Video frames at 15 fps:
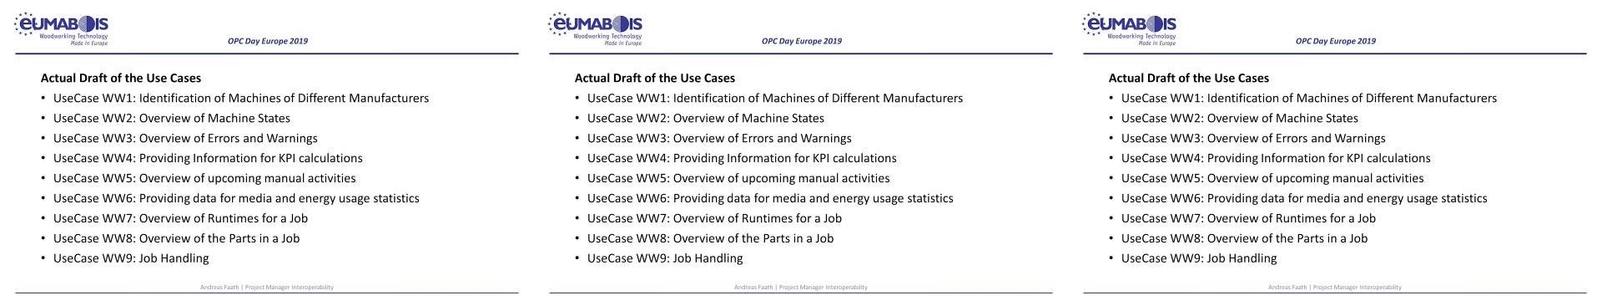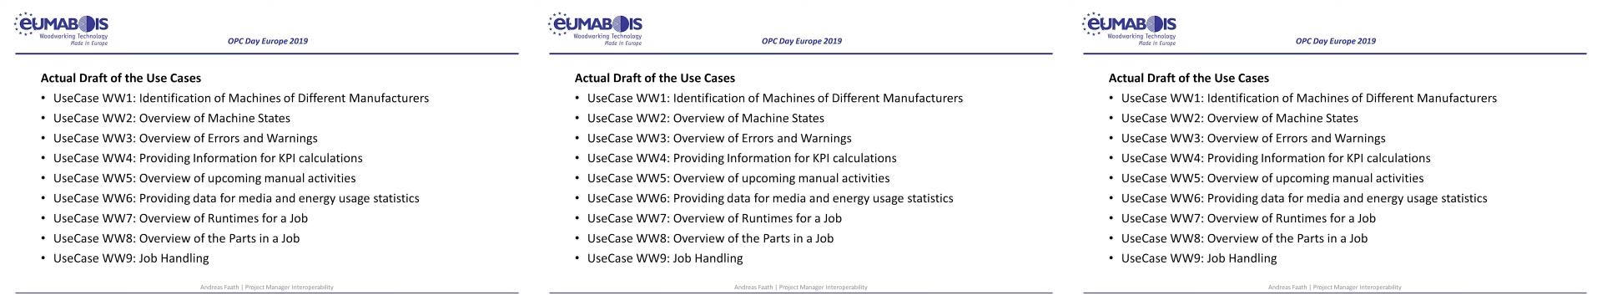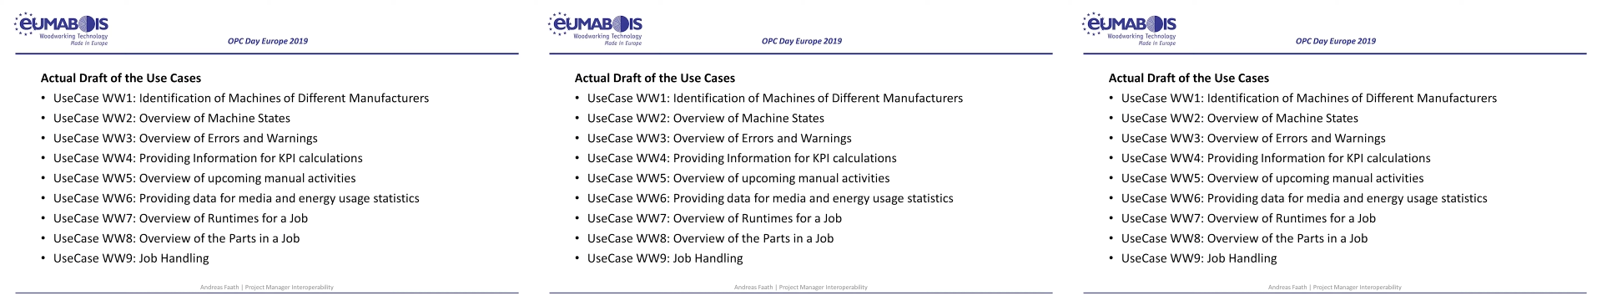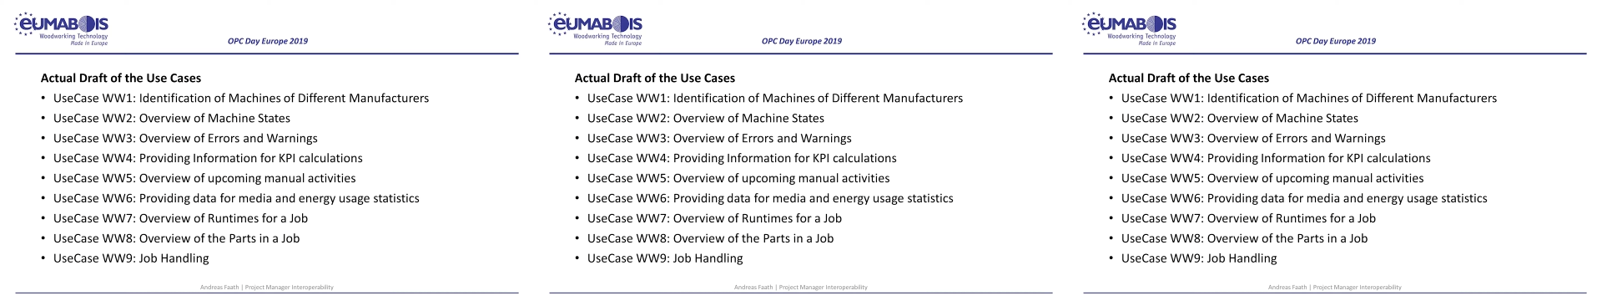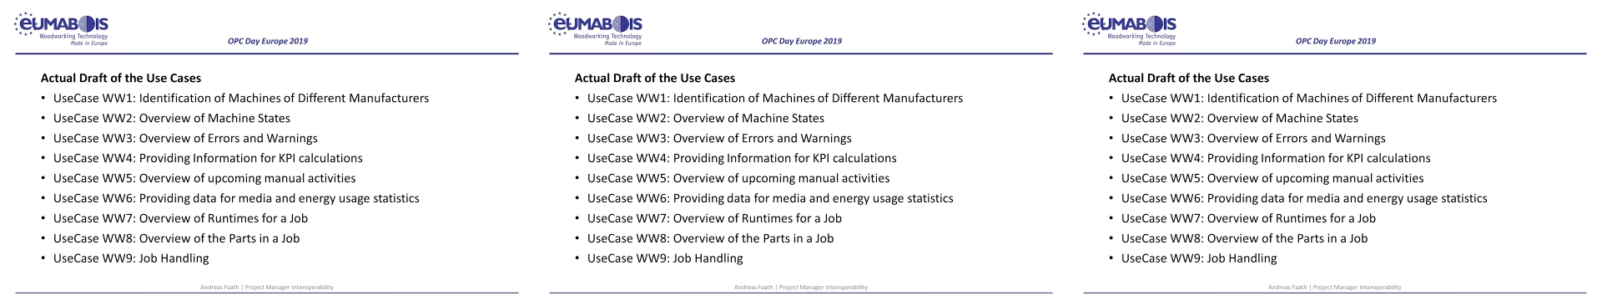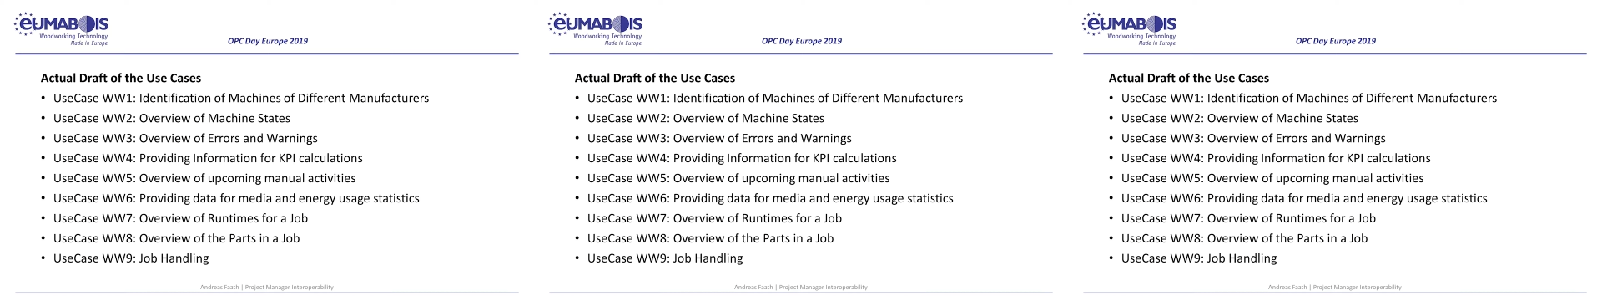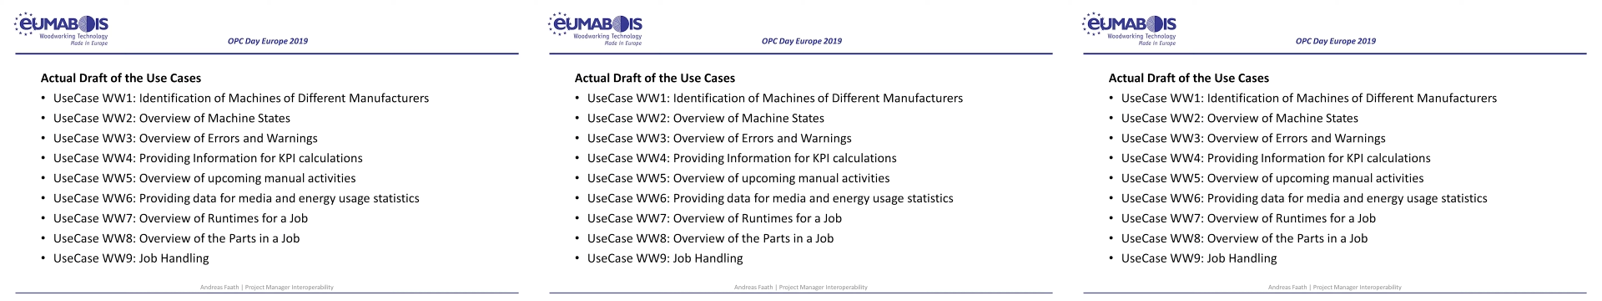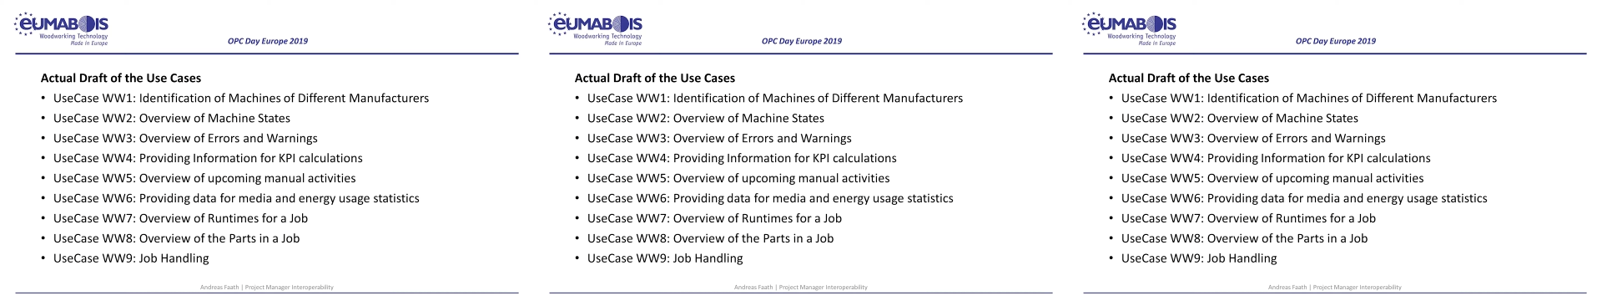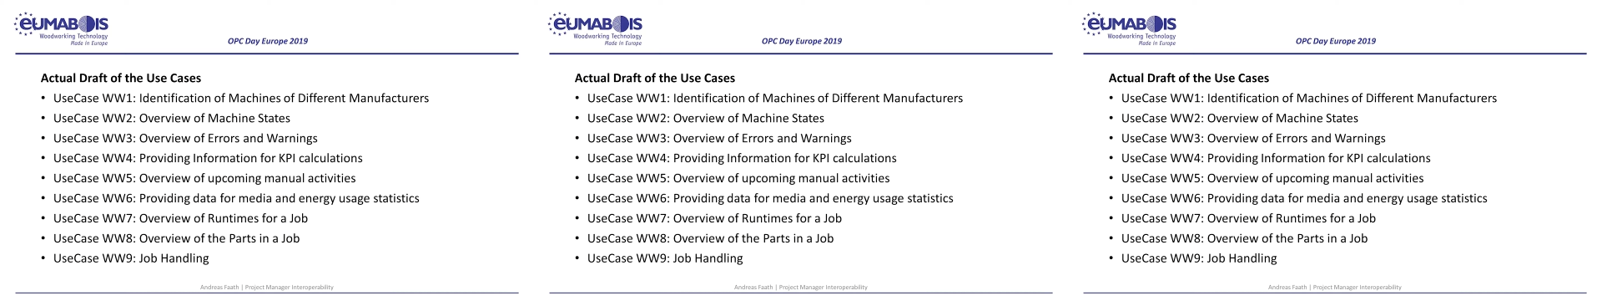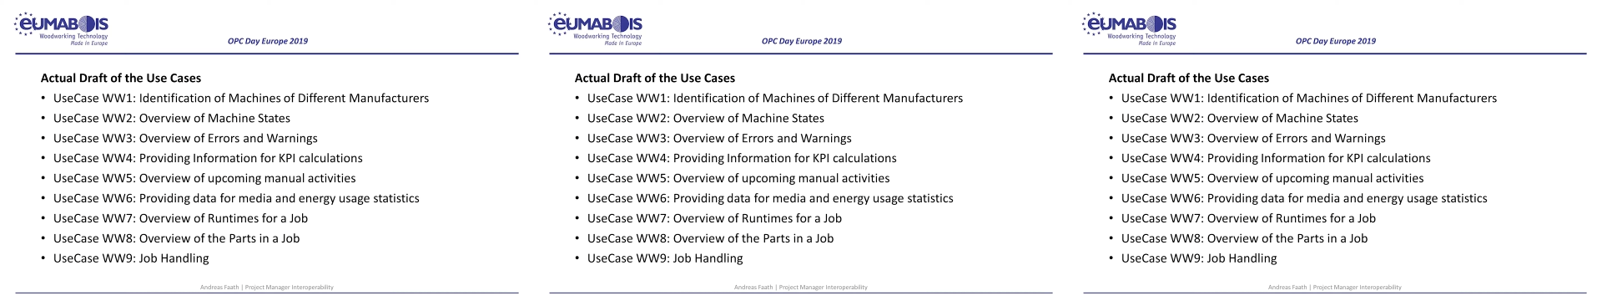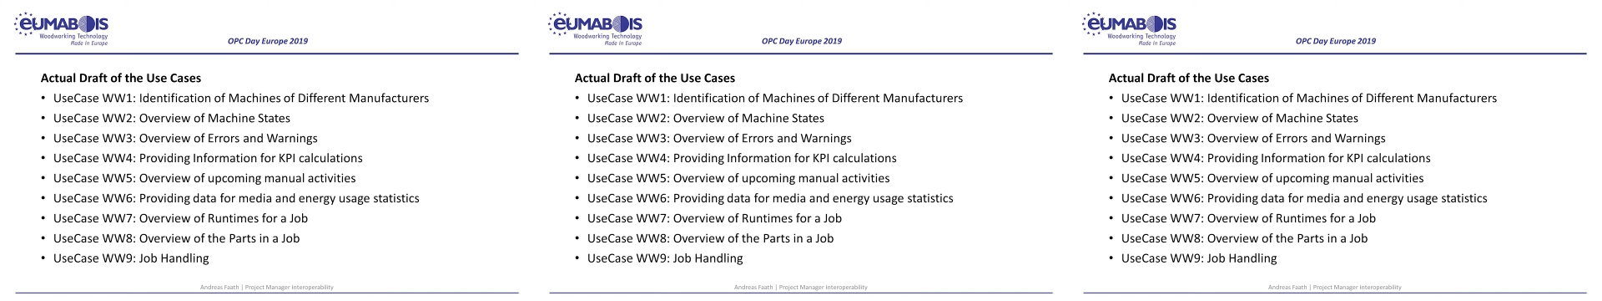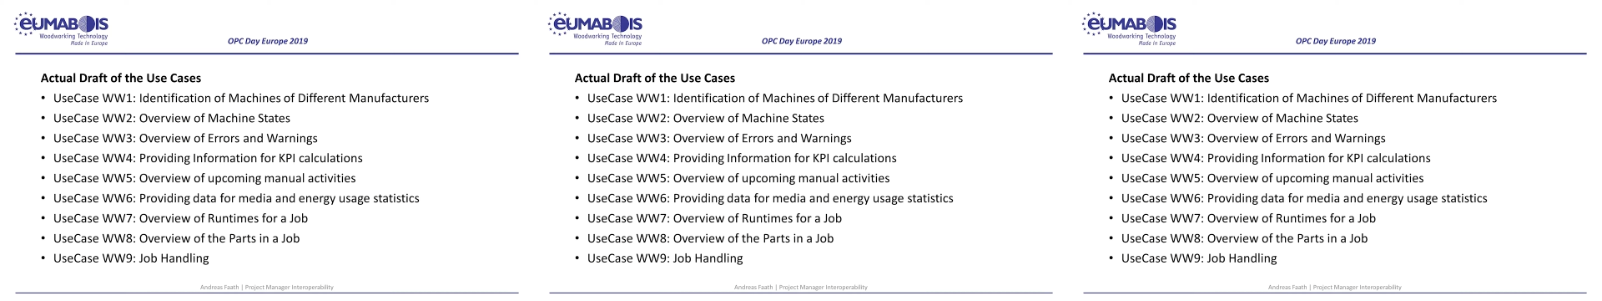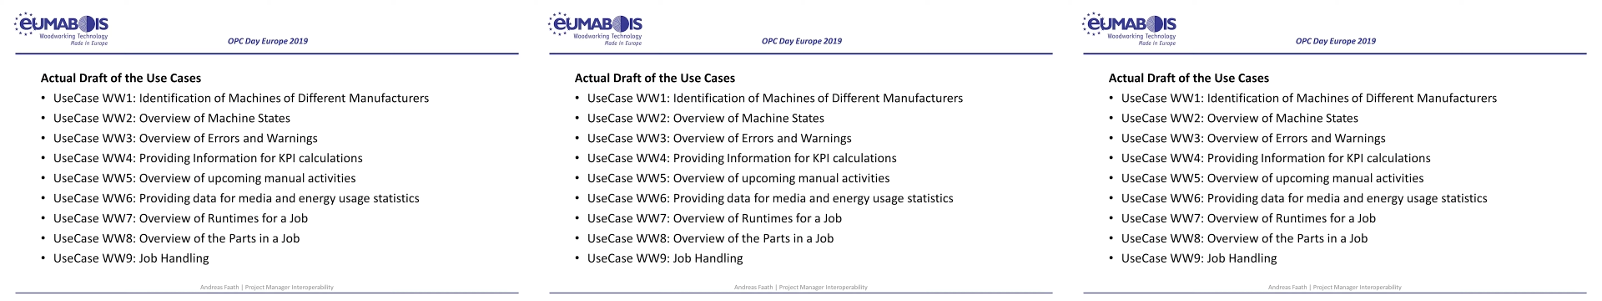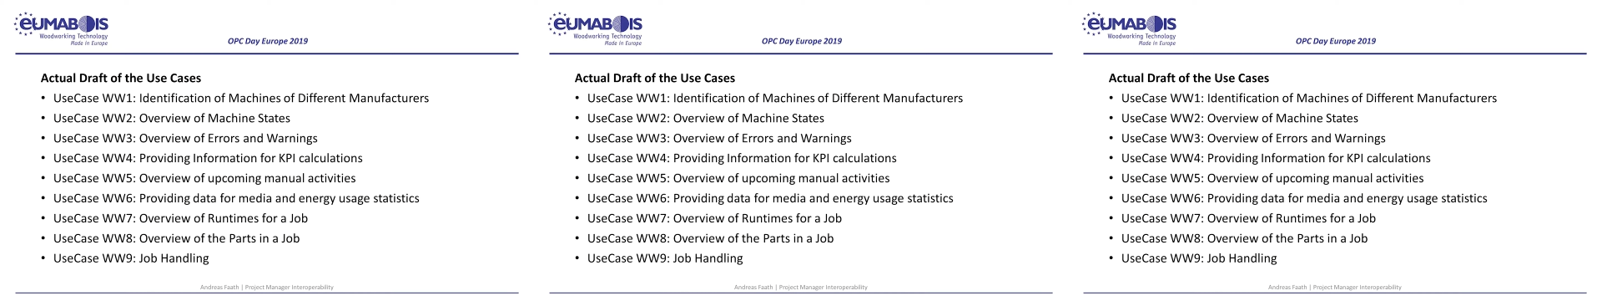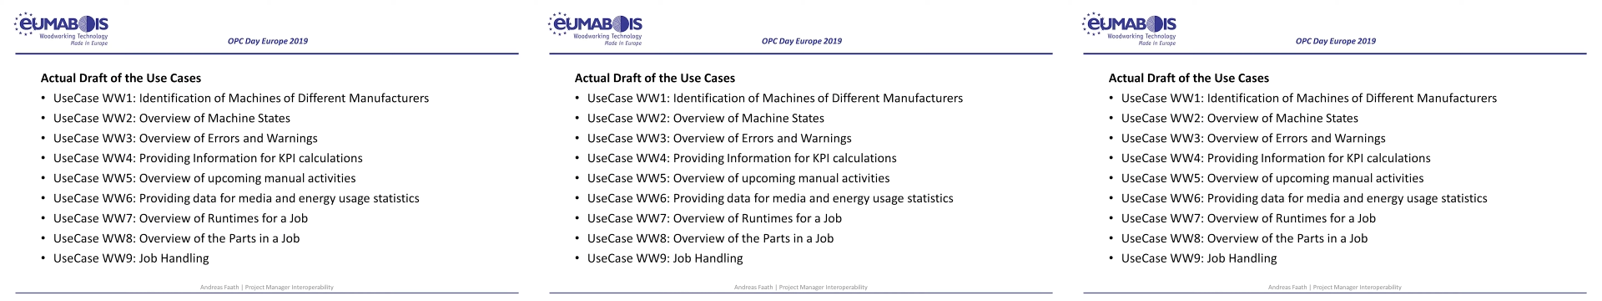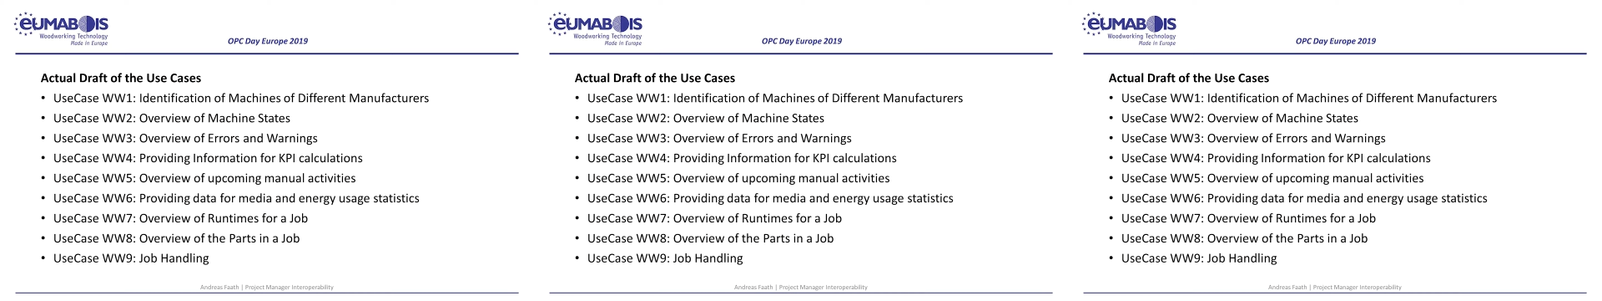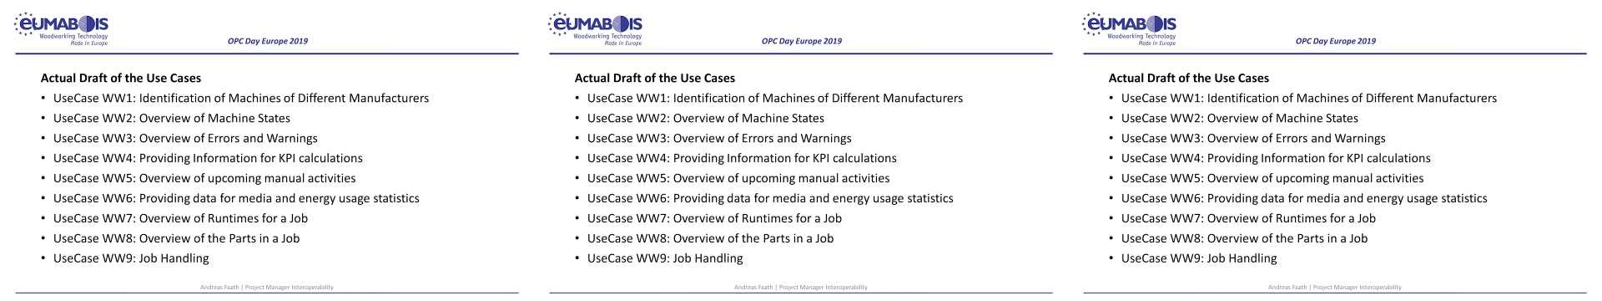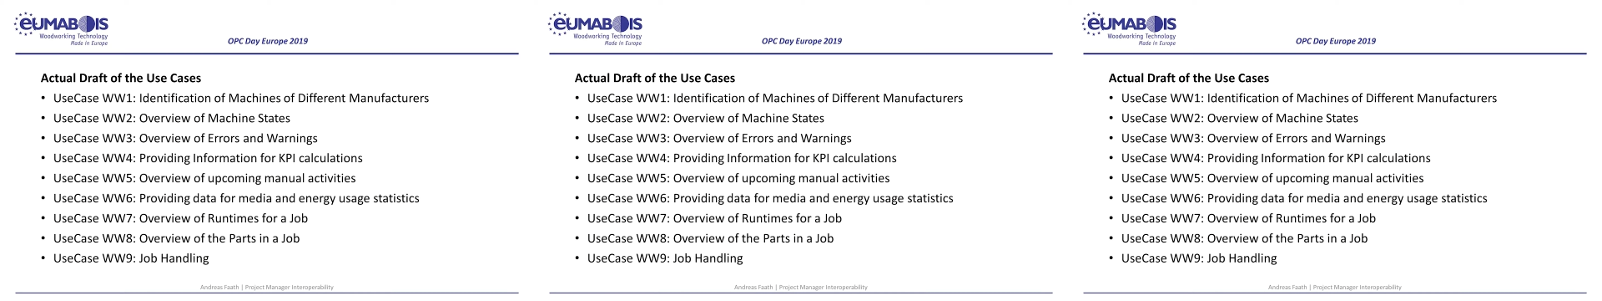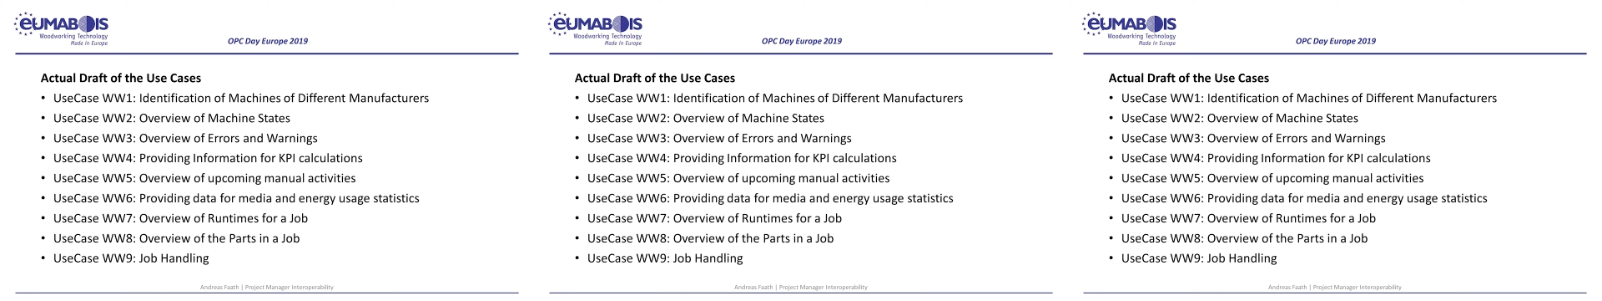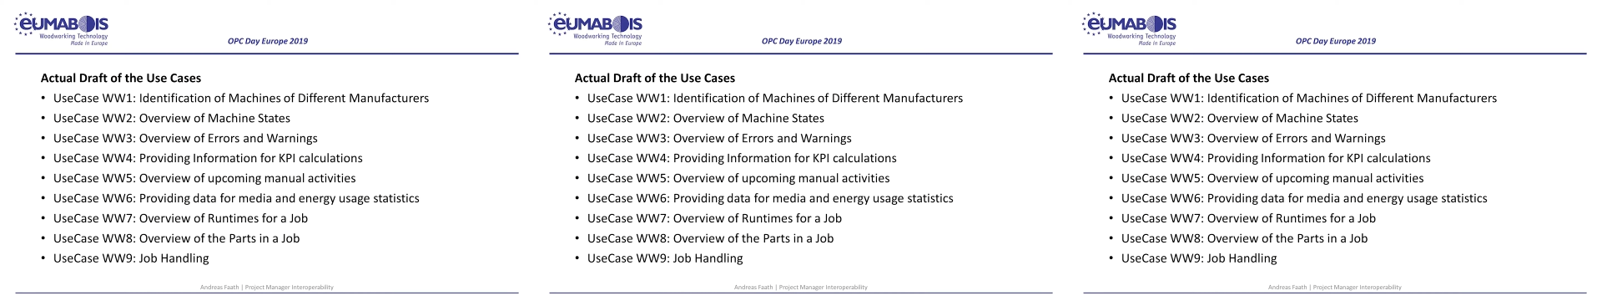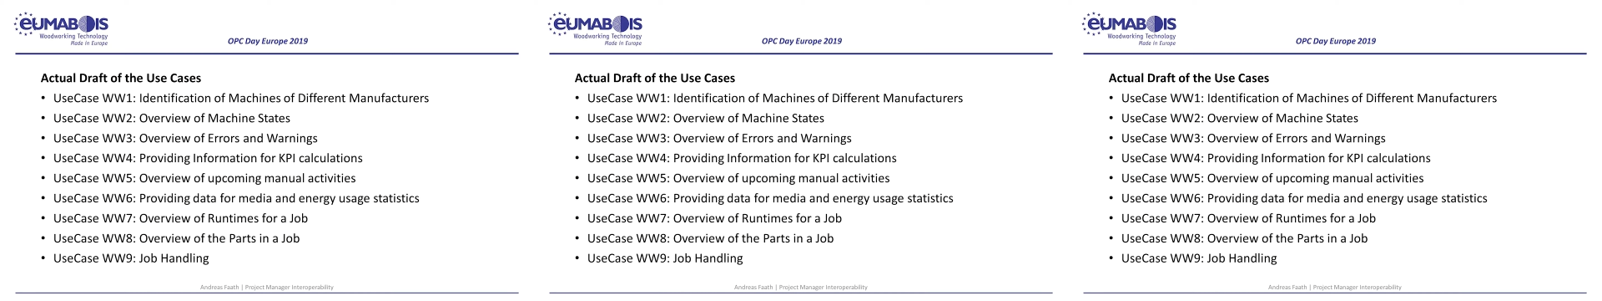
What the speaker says: (no speaker visible)